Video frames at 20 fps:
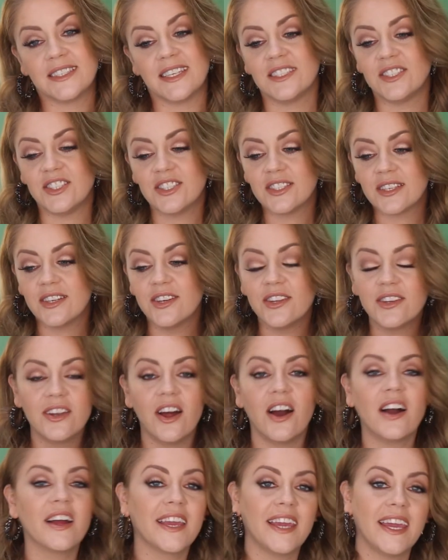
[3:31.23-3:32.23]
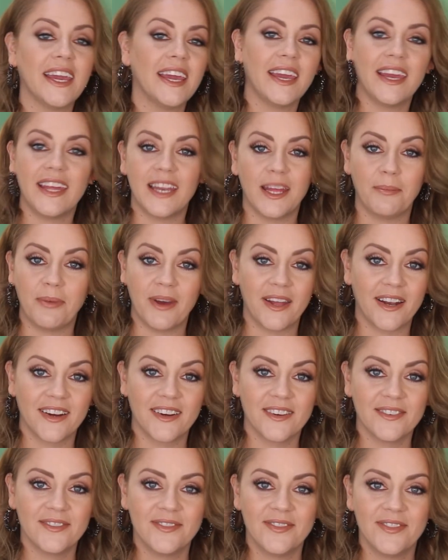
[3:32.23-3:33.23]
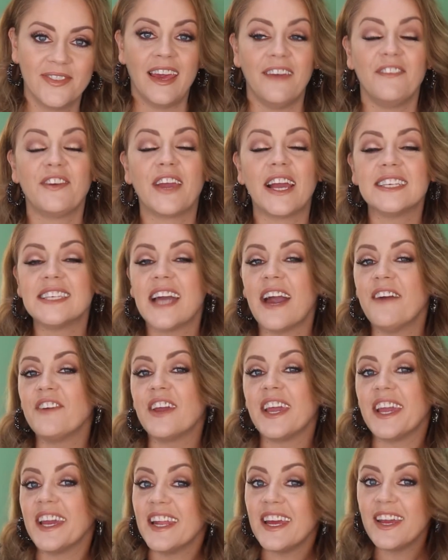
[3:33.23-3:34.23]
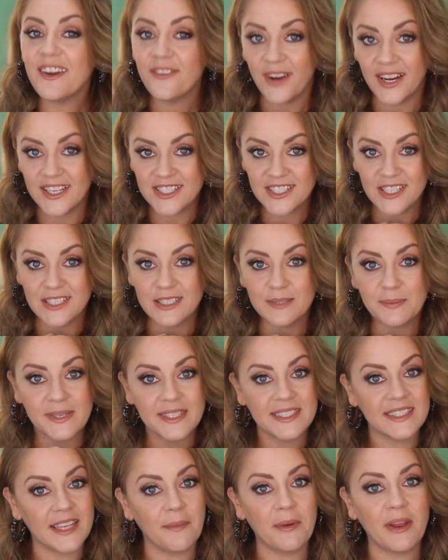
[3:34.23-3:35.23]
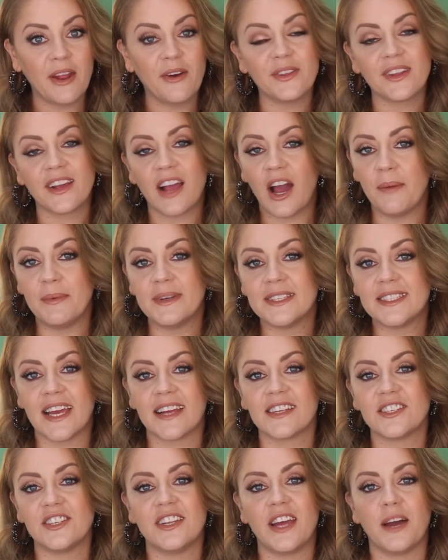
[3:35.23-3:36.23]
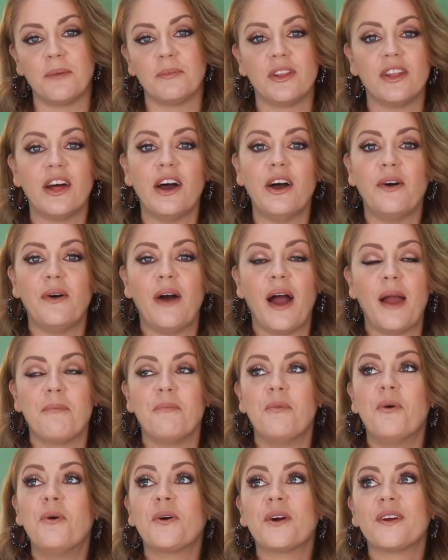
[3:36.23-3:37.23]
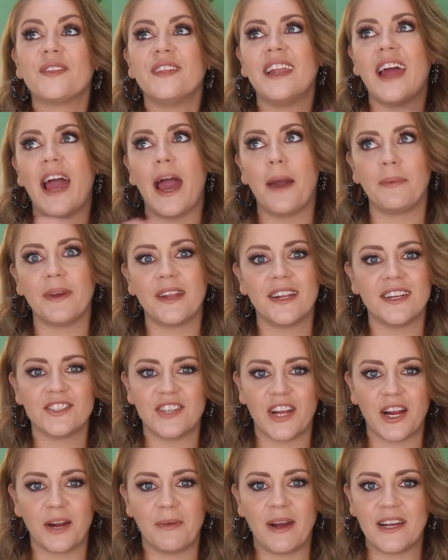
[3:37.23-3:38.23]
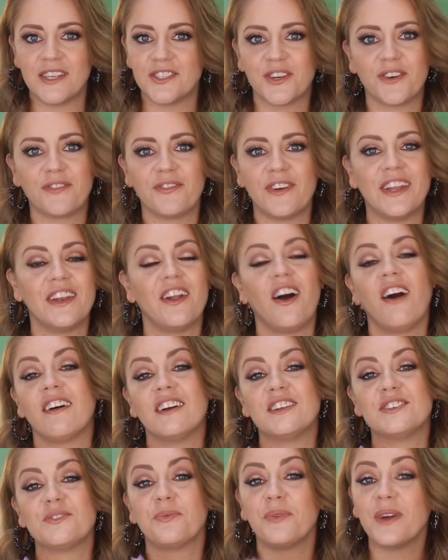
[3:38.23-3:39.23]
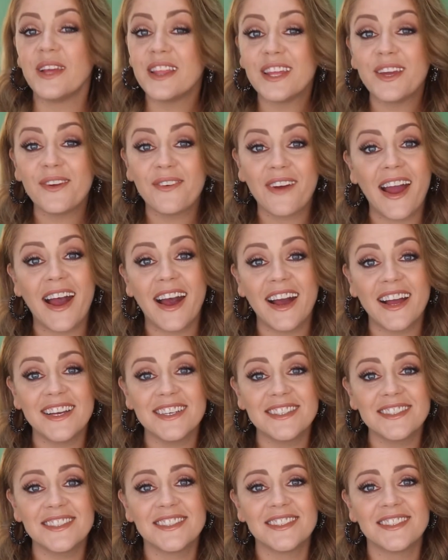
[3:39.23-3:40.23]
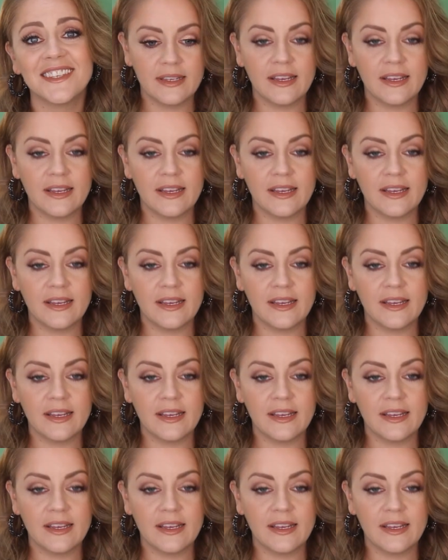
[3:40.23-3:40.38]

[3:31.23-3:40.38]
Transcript: It just could not get any better. If you guys have any questions, please let me know in the comment section down below. I'm more than happy to share my SureFit knowledge with you guys.